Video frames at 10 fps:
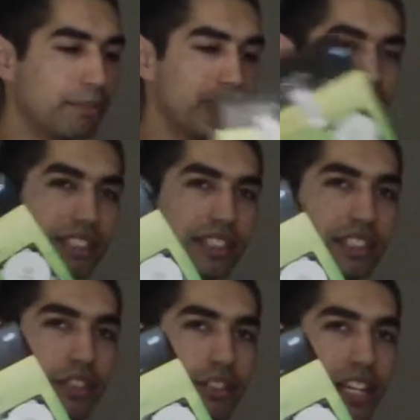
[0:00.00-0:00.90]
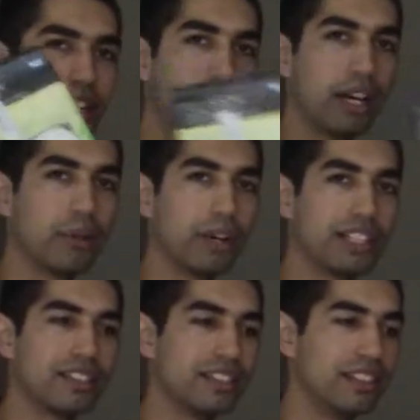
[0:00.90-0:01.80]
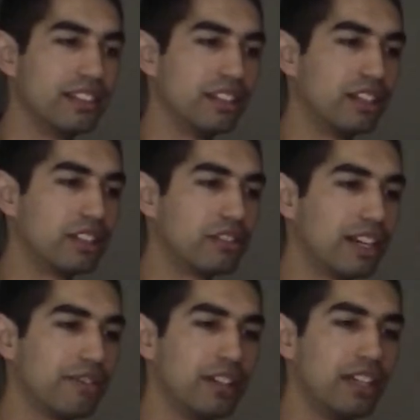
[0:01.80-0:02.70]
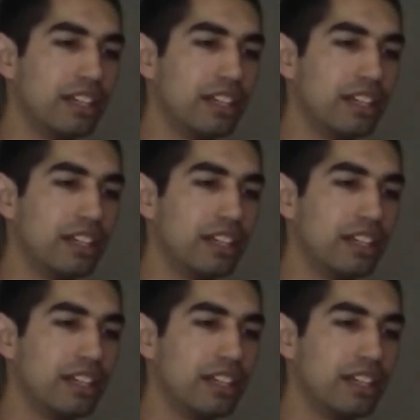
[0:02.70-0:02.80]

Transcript: This is a 2 terabyte Western Digital hard drive,